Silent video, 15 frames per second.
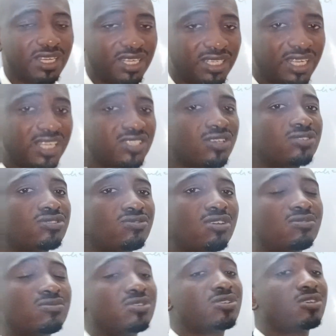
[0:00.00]
There is also what
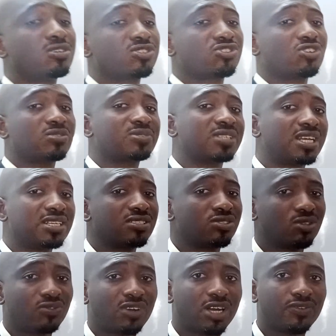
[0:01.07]
we call substance
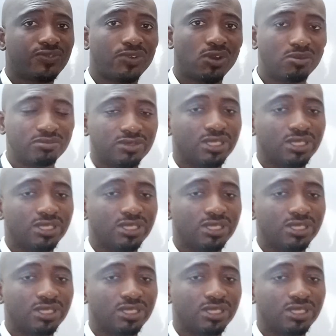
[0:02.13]
over form.